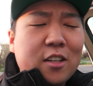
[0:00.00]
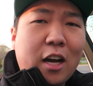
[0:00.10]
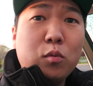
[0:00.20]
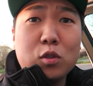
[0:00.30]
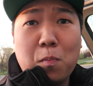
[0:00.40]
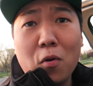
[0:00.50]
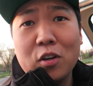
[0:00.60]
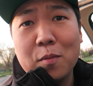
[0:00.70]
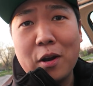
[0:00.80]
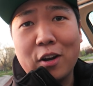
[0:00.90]
I was
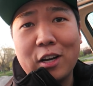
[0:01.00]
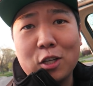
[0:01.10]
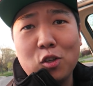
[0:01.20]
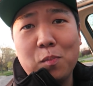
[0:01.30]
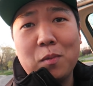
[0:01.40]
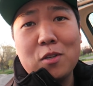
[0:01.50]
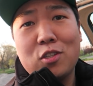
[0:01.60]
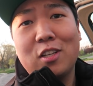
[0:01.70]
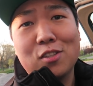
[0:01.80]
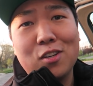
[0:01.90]
born in America and I grew up in
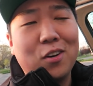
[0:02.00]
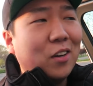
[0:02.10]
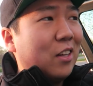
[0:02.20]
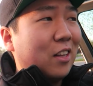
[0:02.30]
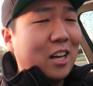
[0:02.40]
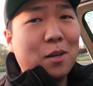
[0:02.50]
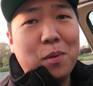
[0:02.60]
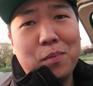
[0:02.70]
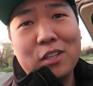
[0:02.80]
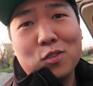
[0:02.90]
Michigan, so a lot
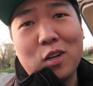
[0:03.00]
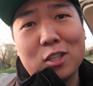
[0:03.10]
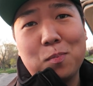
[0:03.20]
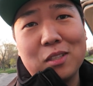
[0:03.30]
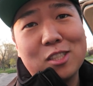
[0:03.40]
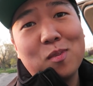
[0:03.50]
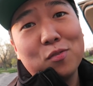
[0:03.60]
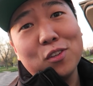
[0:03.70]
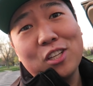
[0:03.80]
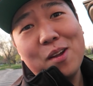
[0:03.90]
of people had trucks, but this is my
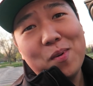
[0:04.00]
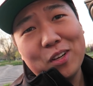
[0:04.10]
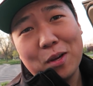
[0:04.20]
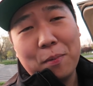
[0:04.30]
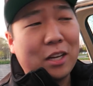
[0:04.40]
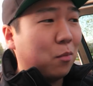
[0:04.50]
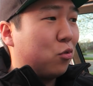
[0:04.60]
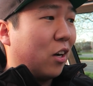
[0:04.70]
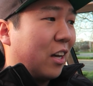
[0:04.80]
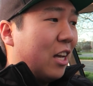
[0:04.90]
first time owning a
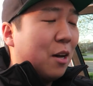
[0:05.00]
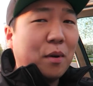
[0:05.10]
pickup truck.